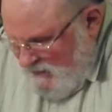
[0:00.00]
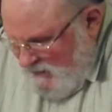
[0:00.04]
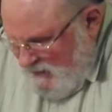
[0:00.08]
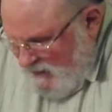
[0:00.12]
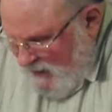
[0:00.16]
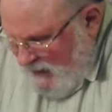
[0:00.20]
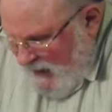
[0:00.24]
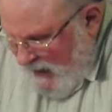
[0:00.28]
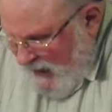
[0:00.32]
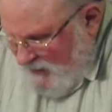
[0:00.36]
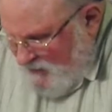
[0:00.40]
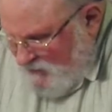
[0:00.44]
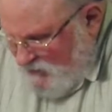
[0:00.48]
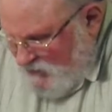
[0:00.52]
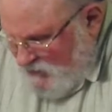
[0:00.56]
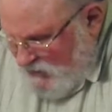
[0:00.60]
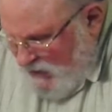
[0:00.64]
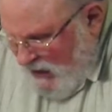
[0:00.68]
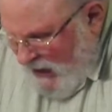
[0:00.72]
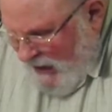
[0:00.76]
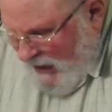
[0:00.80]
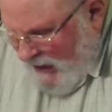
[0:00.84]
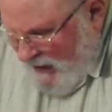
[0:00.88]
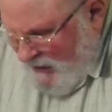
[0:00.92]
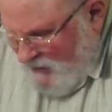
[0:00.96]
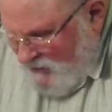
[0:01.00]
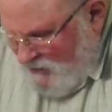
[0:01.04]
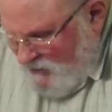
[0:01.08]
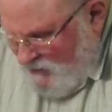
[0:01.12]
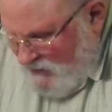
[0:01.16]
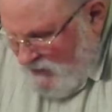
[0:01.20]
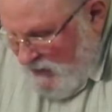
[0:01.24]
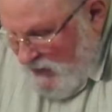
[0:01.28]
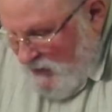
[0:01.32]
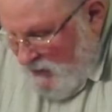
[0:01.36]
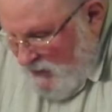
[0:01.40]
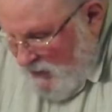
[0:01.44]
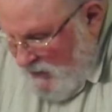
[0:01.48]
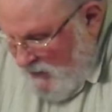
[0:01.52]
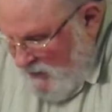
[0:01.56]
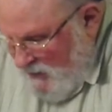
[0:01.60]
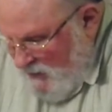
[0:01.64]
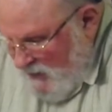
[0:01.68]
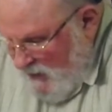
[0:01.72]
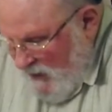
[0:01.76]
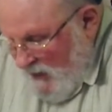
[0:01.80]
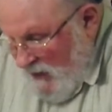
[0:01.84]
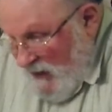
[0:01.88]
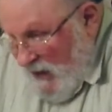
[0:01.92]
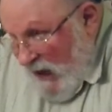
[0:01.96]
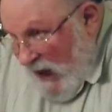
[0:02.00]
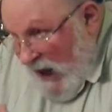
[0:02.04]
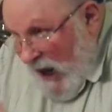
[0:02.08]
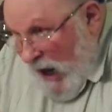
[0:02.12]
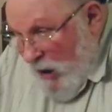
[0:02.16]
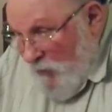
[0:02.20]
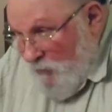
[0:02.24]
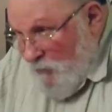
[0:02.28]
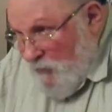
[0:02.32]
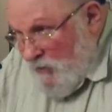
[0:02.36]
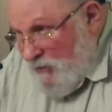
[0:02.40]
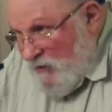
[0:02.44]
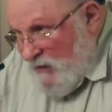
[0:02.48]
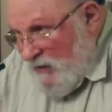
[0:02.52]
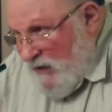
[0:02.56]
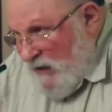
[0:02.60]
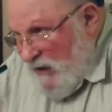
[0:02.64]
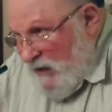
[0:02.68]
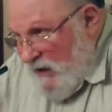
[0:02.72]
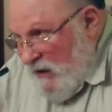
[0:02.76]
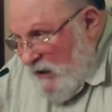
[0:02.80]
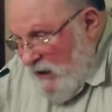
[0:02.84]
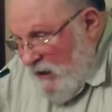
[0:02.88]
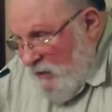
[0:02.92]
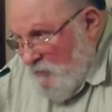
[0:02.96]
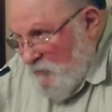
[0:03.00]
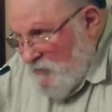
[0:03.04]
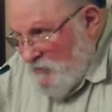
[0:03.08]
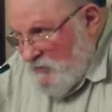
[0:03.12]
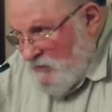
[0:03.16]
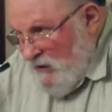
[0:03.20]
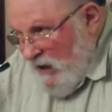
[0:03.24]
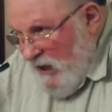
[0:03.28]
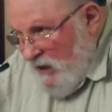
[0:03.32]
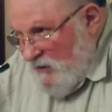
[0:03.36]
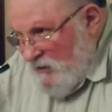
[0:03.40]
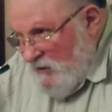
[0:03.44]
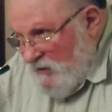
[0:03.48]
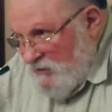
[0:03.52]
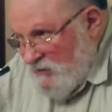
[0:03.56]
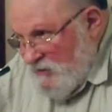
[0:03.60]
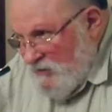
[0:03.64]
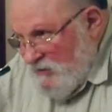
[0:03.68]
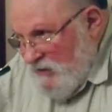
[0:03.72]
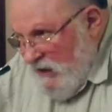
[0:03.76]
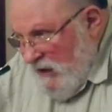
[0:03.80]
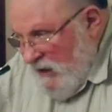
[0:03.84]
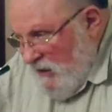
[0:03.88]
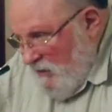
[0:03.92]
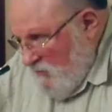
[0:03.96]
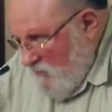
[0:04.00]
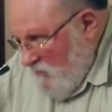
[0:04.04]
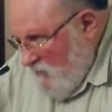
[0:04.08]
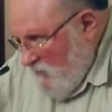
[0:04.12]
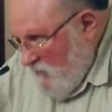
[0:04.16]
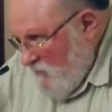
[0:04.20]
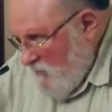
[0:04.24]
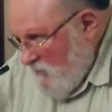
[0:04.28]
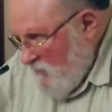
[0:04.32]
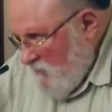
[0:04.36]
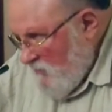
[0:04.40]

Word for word: the light shines. He outwardly he was not distinct.